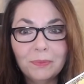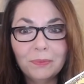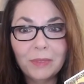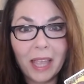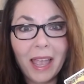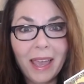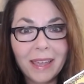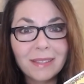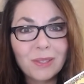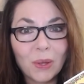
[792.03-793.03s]
the
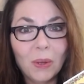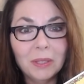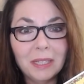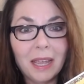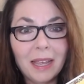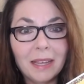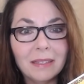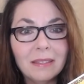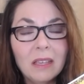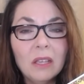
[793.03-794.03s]
eggs, the golden
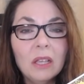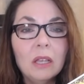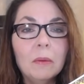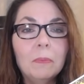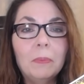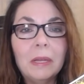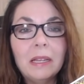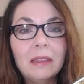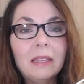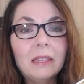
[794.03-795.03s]
eggs.
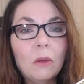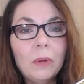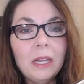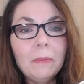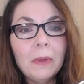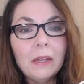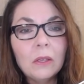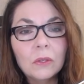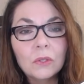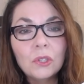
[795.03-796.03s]
But the Queen of
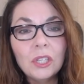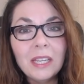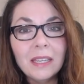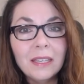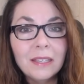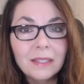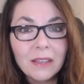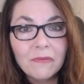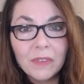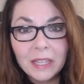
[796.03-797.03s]
Pentacles, she is
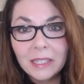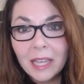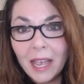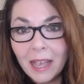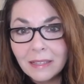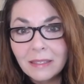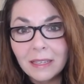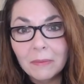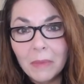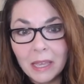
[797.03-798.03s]
a
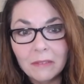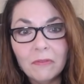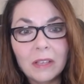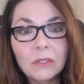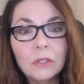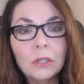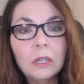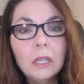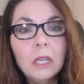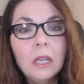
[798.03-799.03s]
fantastic manifester.
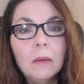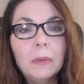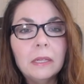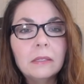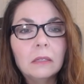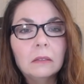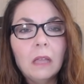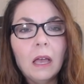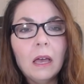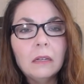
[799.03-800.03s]
But it's a
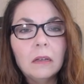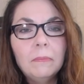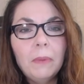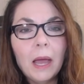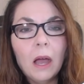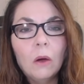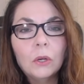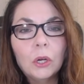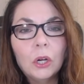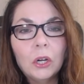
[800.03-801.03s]
lot about
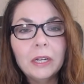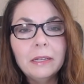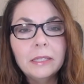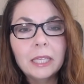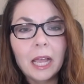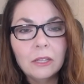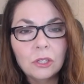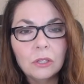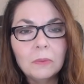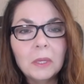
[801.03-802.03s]
her
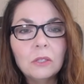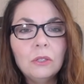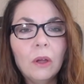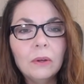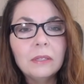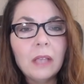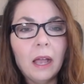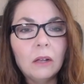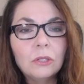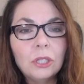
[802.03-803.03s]
intentions, because notice
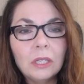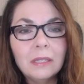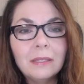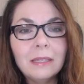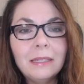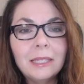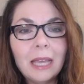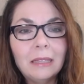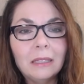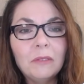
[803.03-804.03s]
how she is
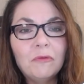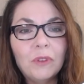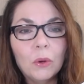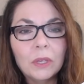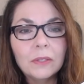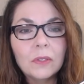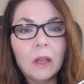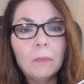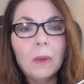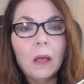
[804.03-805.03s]
intently focused
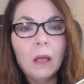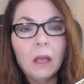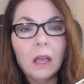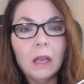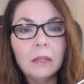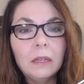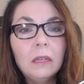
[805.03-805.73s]
upon,